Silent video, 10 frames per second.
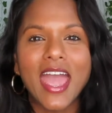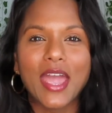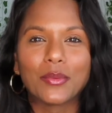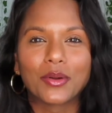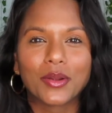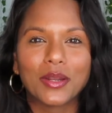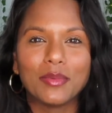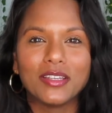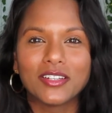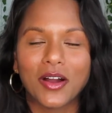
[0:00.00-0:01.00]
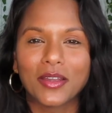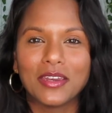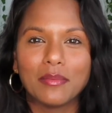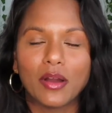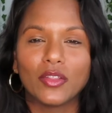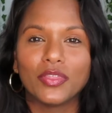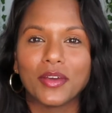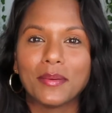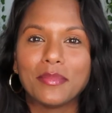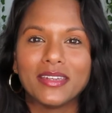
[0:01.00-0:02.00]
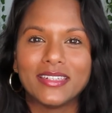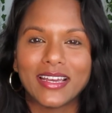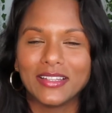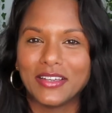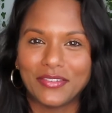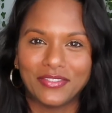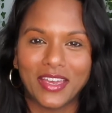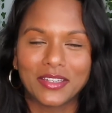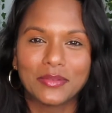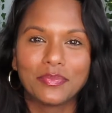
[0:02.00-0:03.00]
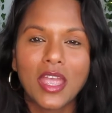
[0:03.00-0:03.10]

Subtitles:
and we're going to be talking about the Mandela Effect.